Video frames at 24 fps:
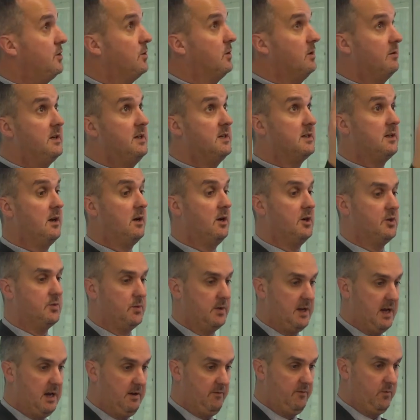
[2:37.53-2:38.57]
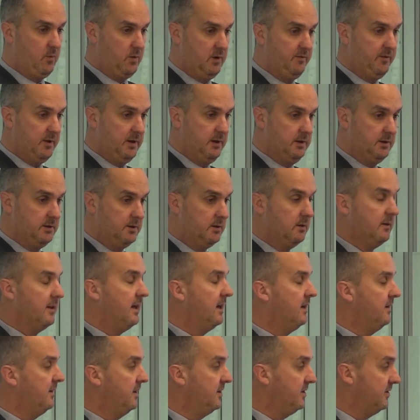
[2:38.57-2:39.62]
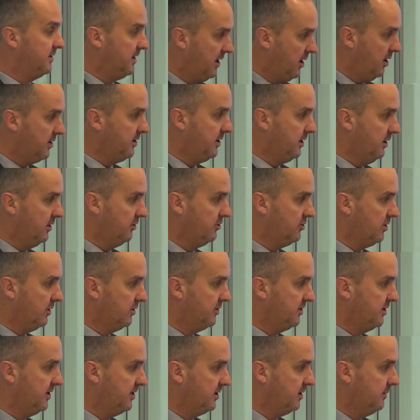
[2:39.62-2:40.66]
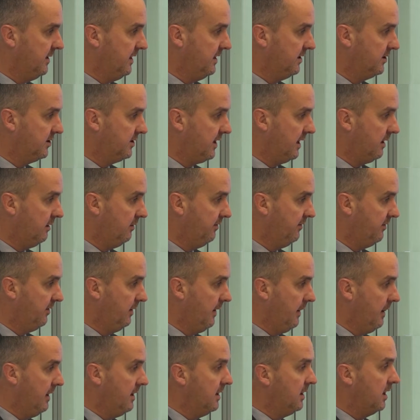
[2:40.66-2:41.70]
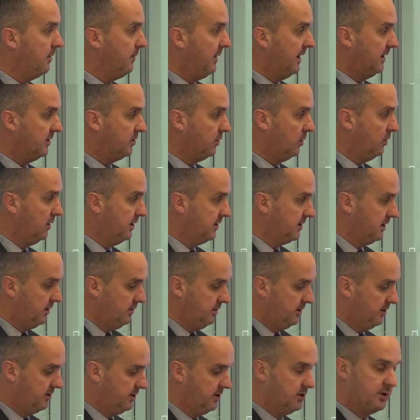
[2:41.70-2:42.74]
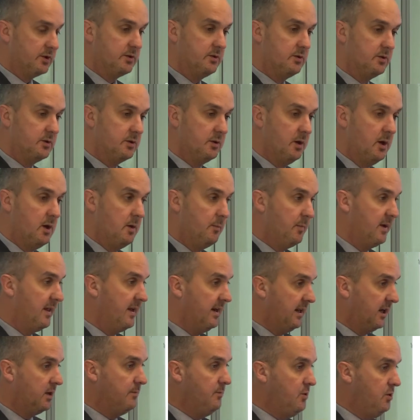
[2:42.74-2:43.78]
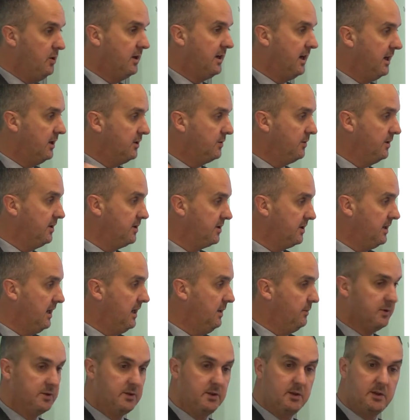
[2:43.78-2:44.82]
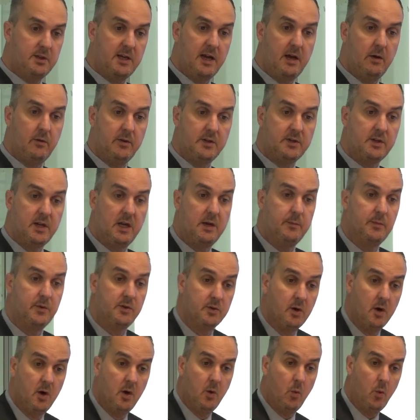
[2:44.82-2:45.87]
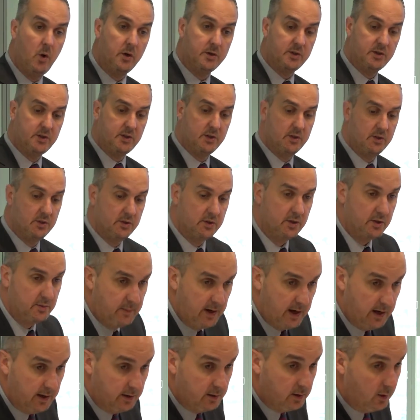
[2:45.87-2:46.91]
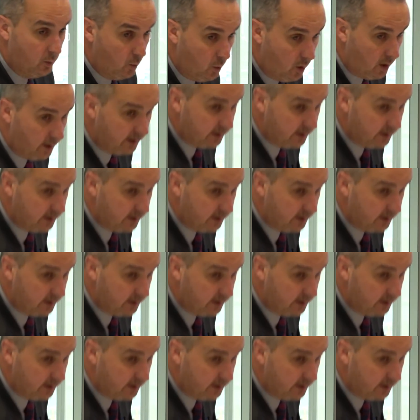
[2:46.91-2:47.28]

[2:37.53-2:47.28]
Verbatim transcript: one of these lights would have one of these. This is a lighting control system in itself. It makes all its own decisions, but then it communicates with its neighbours to tell its neighbours what decisions it's made and why